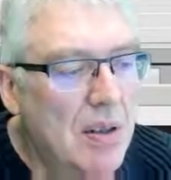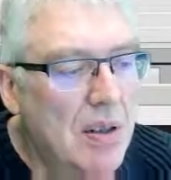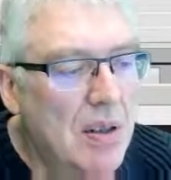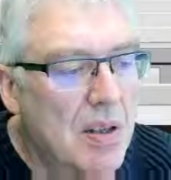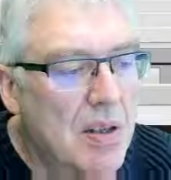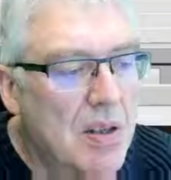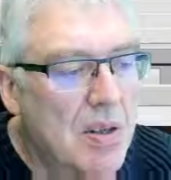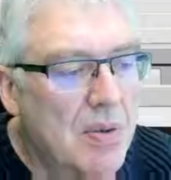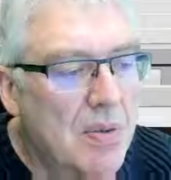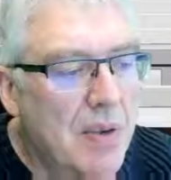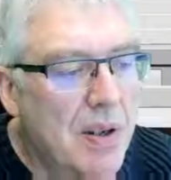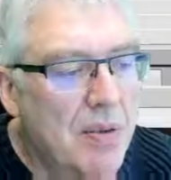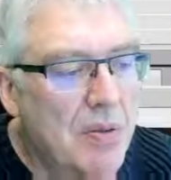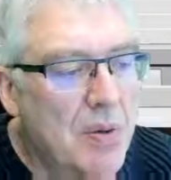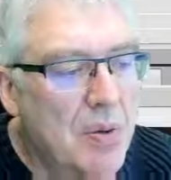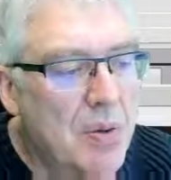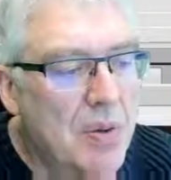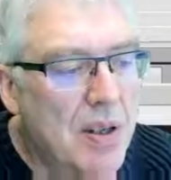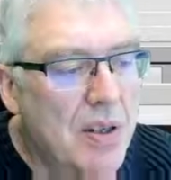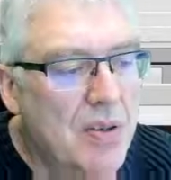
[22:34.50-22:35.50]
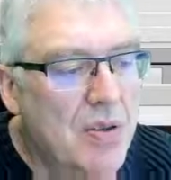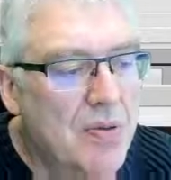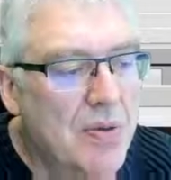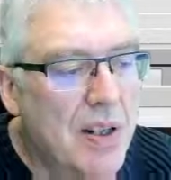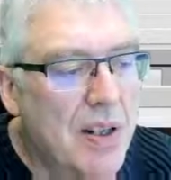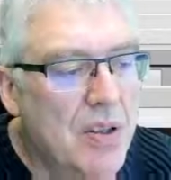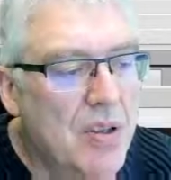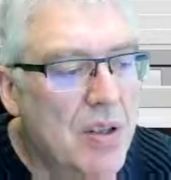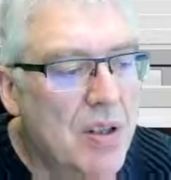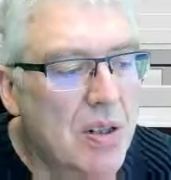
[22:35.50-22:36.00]
Square root
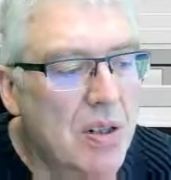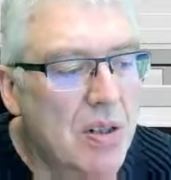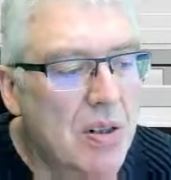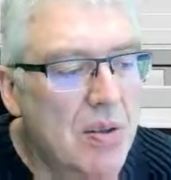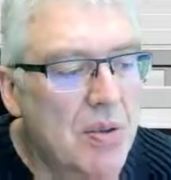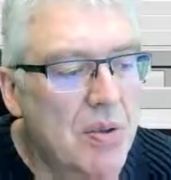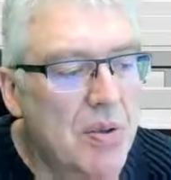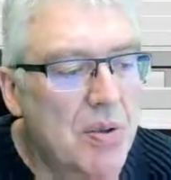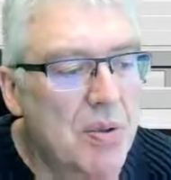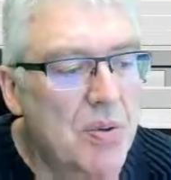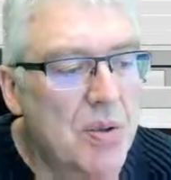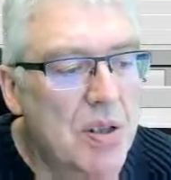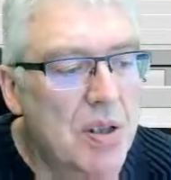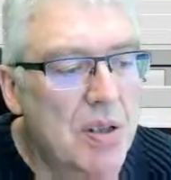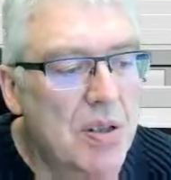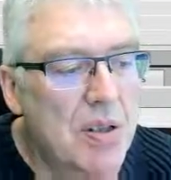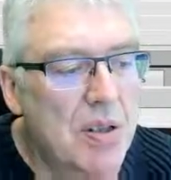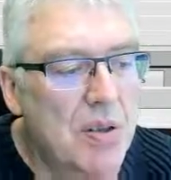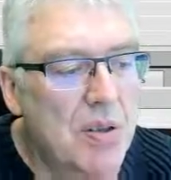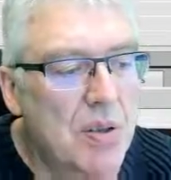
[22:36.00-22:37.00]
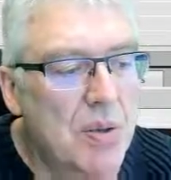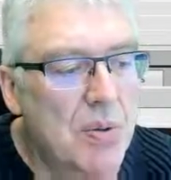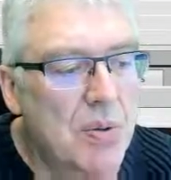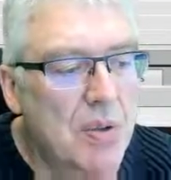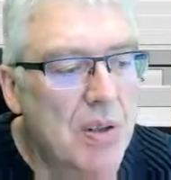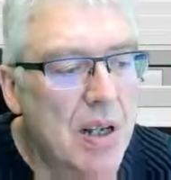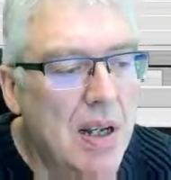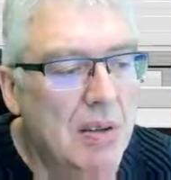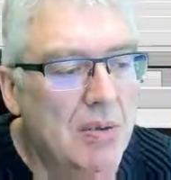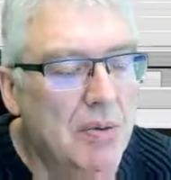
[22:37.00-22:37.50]
extraction uses a
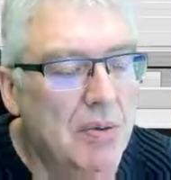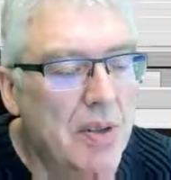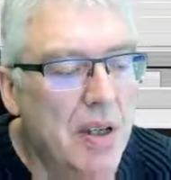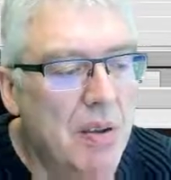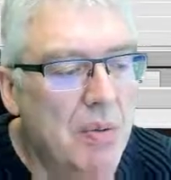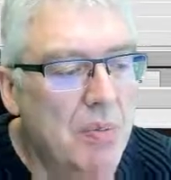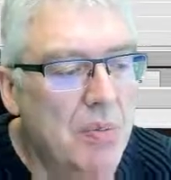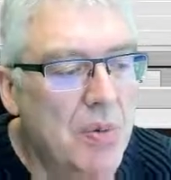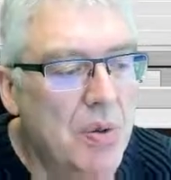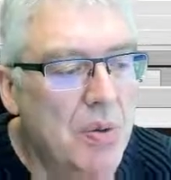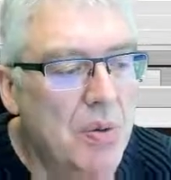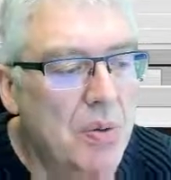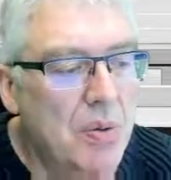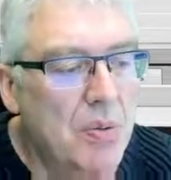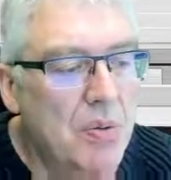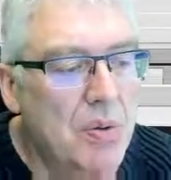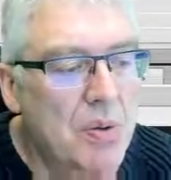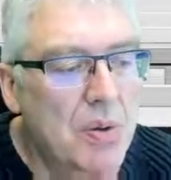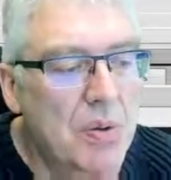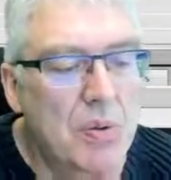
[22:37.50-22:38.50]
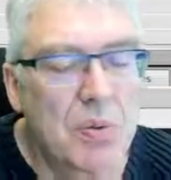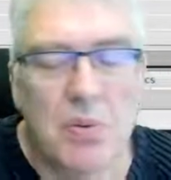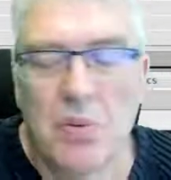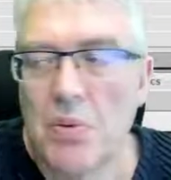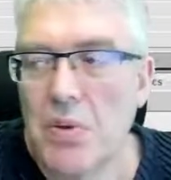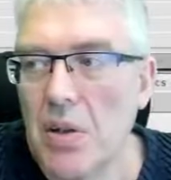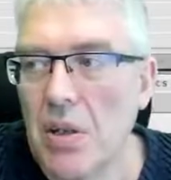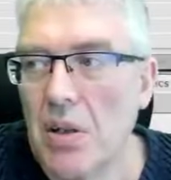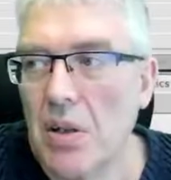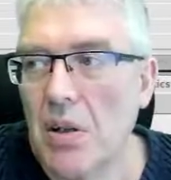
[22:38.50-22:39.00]
Newton algorithm
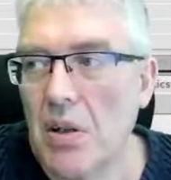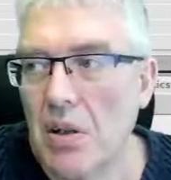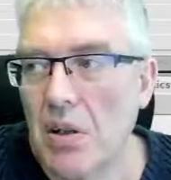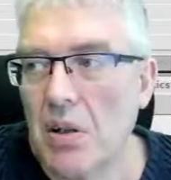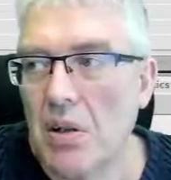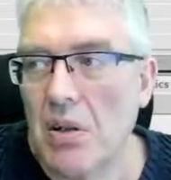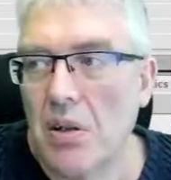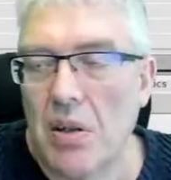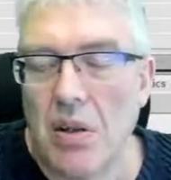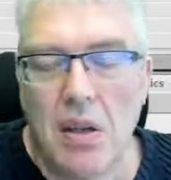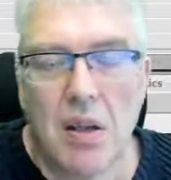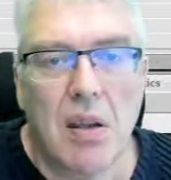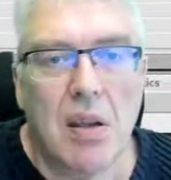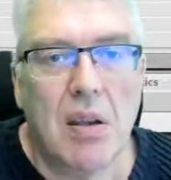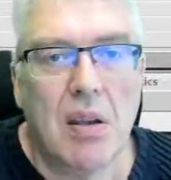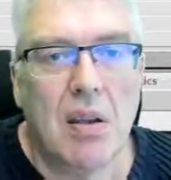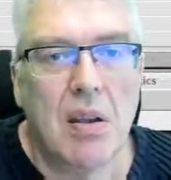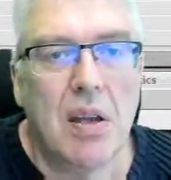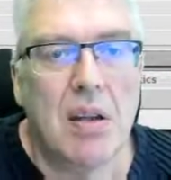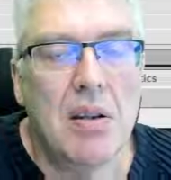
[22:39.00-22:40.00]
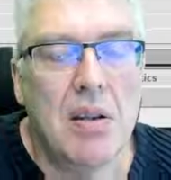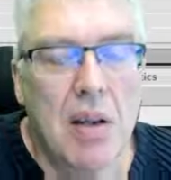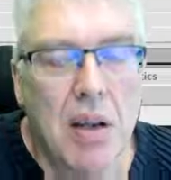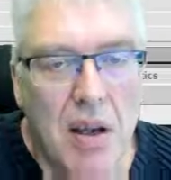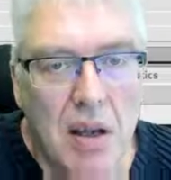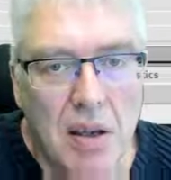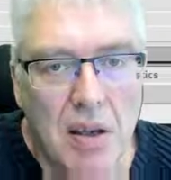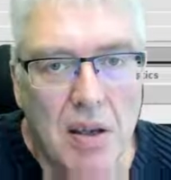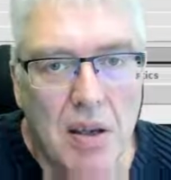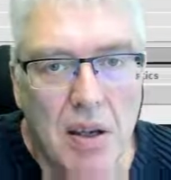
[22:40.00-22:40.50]

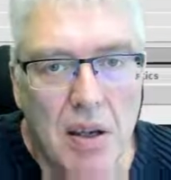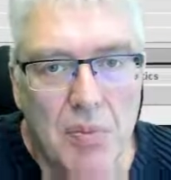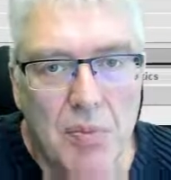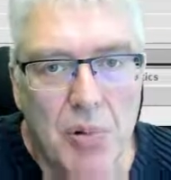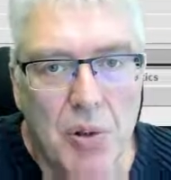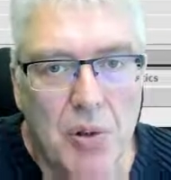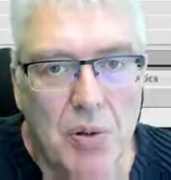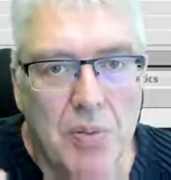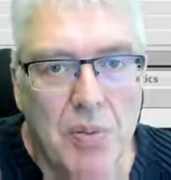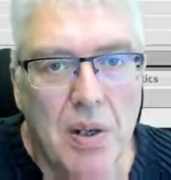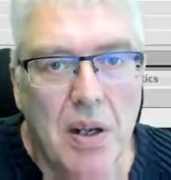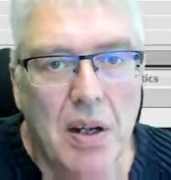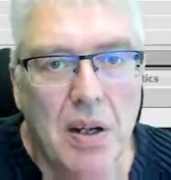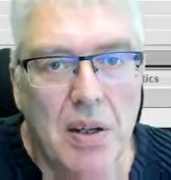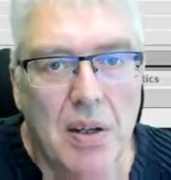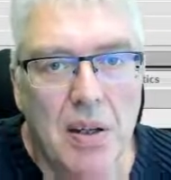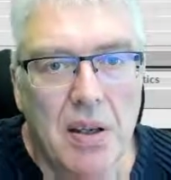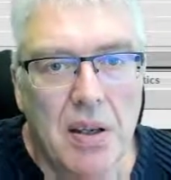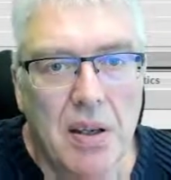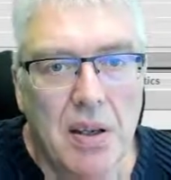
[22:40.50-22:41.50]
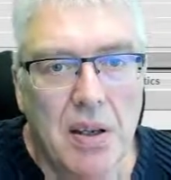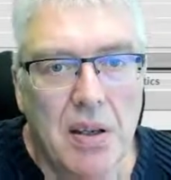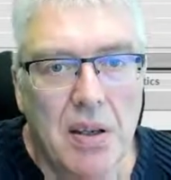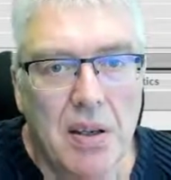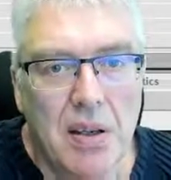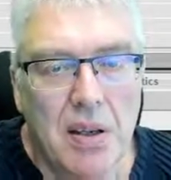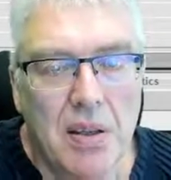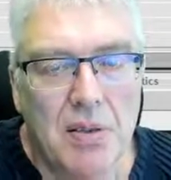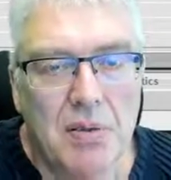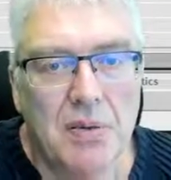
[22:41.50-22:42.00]
and program
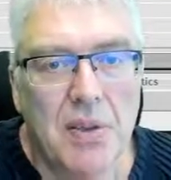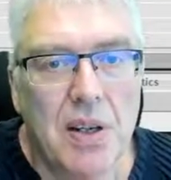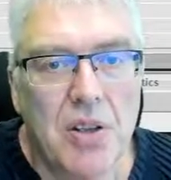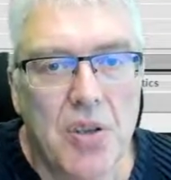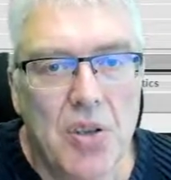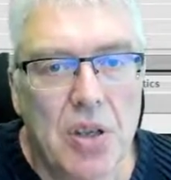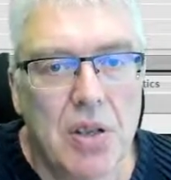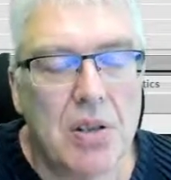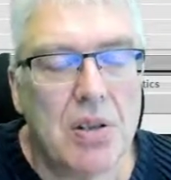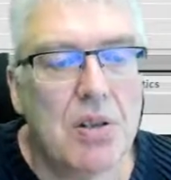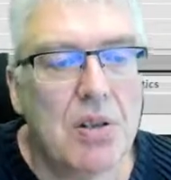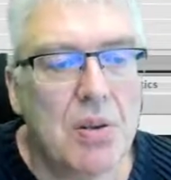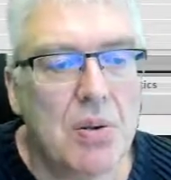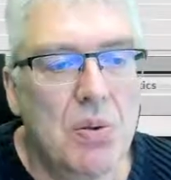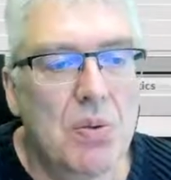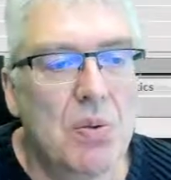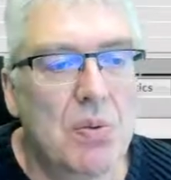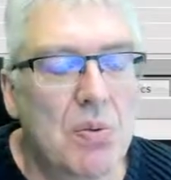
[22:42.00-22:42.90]
iterations to